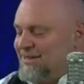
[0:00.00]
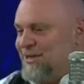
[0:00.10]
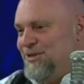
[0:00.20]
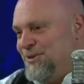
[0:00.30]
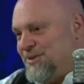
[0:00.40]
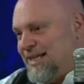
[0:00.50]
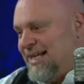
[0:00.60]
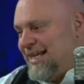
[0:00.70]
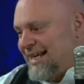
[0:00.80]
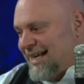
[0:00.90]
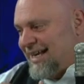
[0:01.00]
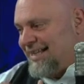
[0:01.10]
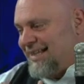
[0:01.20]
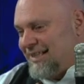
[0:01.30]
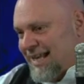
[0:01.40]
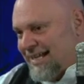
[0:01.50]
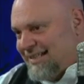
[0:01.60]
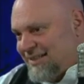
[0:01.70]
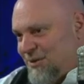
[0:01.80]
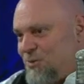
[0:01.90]
so you see uh, the light
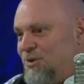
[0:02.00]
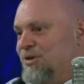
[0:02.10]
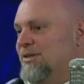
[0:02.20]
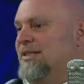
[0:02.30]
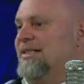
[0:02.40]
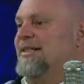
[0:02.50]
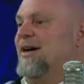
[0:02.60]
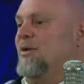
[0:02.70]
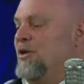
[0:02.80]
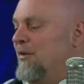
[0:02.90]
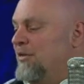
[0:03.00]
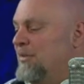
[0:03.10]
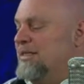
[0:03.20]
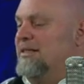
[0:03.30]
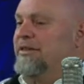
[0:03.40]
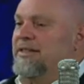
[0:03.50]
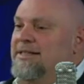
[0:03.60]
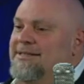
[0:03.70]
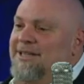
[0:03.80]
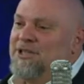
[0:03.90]
and the world here. Uh, you have the
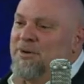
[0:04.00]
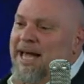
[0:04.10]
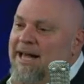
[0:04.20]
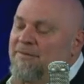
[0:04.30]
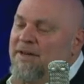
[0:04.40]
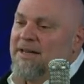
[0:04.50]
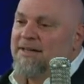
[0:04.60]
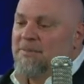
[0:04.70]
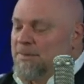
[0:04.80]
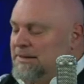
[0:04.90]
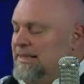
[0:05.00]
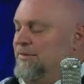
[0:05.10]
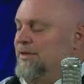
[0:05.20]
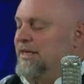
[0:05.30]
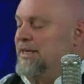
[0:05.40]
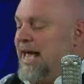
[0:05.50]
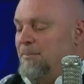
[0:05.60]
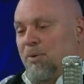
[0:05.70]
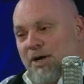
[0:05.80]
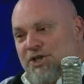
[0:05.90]
materialist and you have the believer. And,
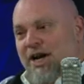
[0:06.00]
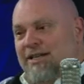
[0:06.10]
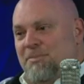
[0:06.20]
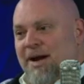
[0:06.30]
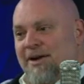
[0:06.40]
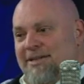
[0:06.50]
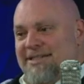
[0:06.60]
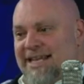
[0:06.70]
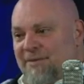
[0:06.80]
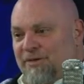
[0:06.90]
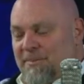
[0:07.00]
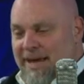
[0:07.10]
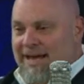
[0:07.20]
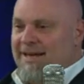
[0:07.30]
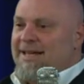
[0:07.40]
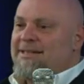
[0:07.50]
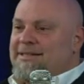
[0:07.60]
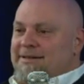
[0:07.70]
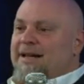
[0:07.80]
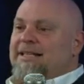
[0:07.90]
and poor Charlie Brown is the everyman,
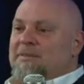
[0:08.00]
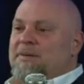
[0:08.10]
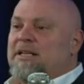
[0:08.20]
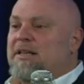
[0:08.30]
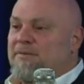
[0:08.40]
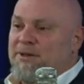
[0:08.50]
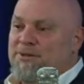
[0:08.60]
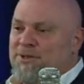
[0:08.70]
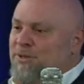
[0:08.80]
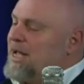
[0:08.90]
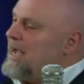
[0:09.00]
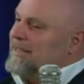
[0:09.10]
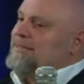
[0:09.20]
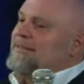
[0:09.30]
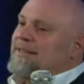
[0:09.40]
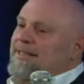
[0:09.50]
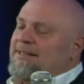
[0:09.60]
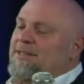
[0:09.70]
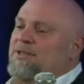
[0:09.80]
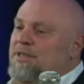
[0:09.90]
stuck in the middle of those two, constantly in
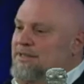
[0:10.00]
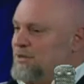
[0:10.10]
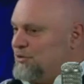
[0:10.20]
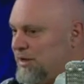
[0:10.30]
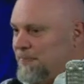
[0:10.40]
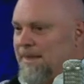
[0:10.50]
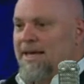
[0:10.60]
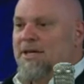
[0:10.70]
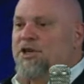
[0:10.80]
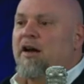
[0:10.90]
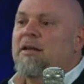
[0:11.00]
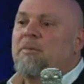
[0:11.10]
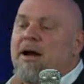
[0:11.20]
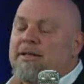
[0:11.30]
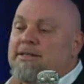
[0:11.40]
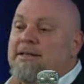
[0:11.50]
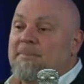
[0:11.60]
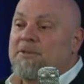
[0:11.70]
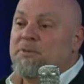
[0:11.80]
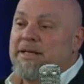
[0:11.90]
this in the strip. Charlie Brown is
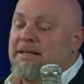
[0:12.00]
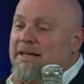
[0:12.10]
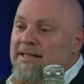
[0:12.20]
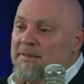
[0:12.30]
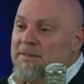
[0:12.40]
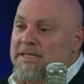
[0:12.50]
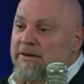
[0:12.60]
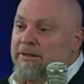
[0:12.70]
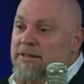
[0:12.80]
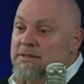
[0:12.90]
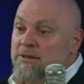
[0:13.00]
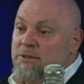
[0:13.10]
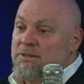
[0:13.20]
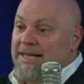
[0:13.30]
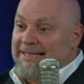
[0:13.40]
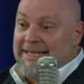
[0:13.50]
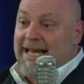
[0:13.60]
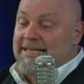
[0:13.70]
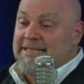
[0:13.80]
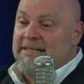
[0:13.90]
stuck between the materialist Lucy and the
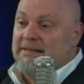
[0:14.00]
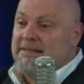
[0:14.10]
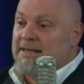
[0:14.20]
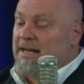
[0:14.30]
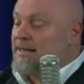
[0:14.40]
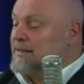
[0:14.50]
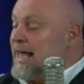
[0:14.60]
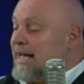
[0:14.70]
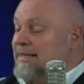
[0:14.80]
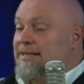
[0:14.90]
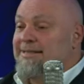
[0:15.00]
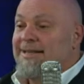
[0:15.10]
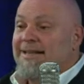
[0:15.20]
idealist uh, Linus.